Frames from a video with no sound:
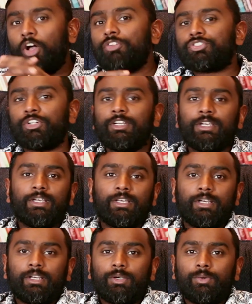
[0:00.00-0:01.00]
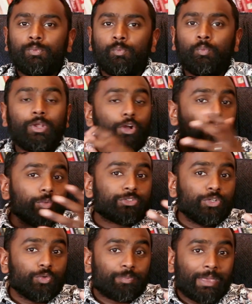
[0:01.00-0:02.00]
culture, we don't know
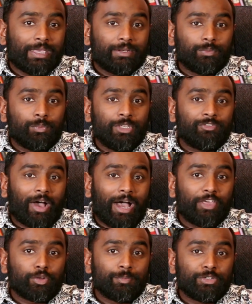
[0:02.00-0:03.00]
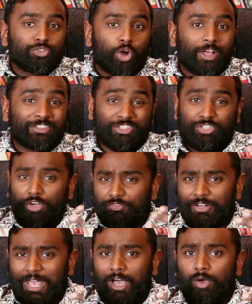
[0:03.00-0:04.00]
what to do with pain. We've either been taught to
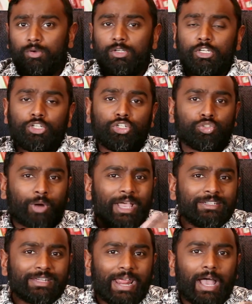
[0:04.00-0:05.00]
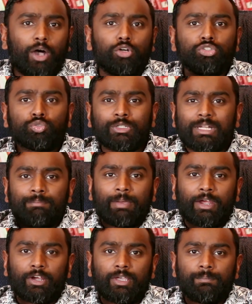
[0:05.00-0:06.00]
tough it out, grind it out, grin and
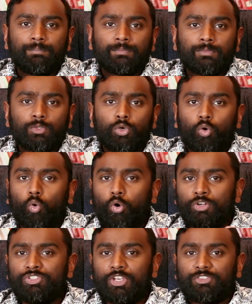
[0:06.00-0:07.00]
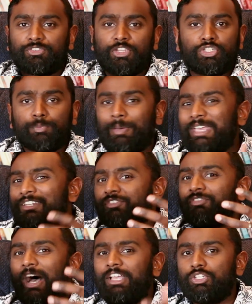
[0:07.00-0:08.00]
bear it, or just let your pain
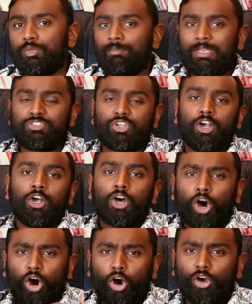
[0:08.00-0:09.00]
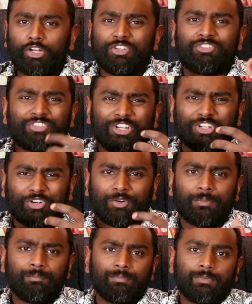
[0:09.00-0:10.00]
define you. It makes you hard and
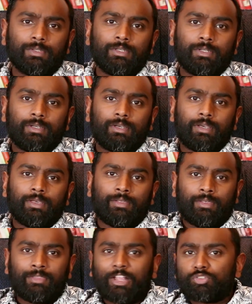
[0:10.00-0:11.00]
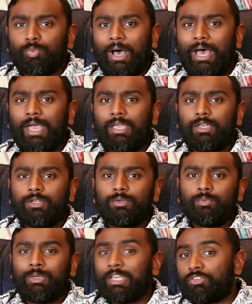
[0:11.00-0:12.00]
cynical. And, and that's why
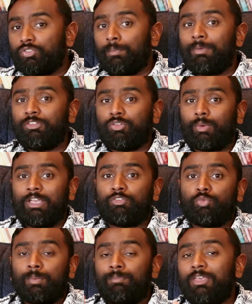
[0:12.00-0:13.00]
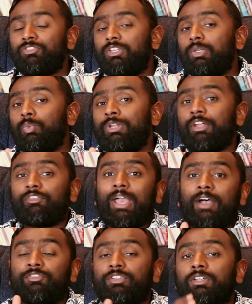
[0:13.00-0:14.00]
we get so busy, right? If we're busy, we never
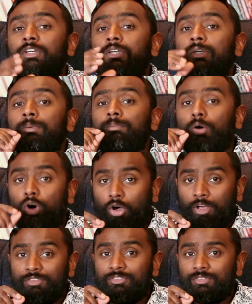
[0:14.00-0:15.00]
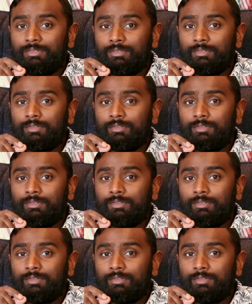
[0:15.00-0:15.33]
have to pause,